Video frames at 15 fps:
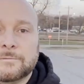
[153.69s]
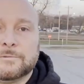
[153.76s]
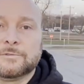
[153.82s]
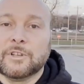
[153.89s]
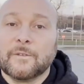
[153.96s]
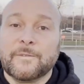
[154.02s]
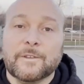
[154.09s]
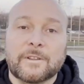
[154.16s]
So
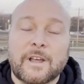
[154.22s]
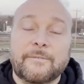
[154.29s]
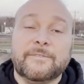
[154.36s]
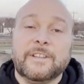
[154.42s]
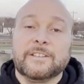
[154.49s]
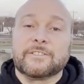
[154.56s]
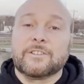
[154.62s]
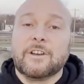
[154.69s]
if you love
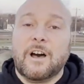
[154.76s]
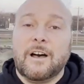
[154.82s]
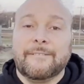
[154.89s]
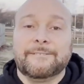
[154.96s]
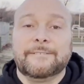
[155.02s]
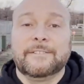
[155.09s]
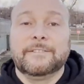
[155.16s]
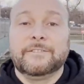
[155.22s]
disc golf,
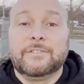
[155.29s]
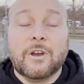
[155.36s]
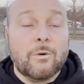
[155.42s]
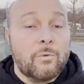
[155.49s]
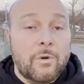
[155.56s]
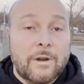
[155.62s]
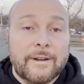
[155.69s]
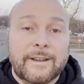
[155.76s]
don't
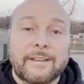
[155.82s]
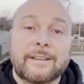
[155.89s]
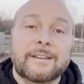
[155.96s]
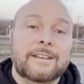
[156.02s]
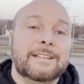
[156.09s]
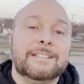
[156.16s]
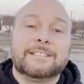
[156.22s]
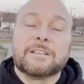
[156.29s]
worry,
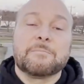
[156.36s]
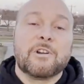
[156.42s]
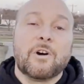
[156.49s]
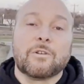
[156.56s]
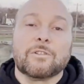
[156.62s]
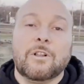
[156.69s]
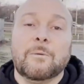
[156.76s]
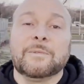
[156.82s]
Seminole,
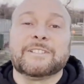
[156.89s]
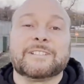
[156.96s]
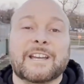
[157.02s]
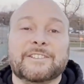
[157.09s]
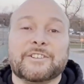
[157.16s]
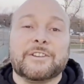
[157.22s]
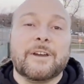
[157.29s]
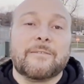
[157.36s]
Oklahoma's got
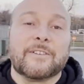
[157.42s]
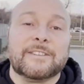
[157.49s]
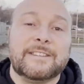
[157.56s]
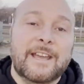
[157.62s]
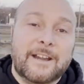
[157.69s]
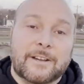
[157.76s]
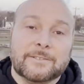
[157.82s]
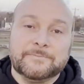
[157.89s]
you covered there.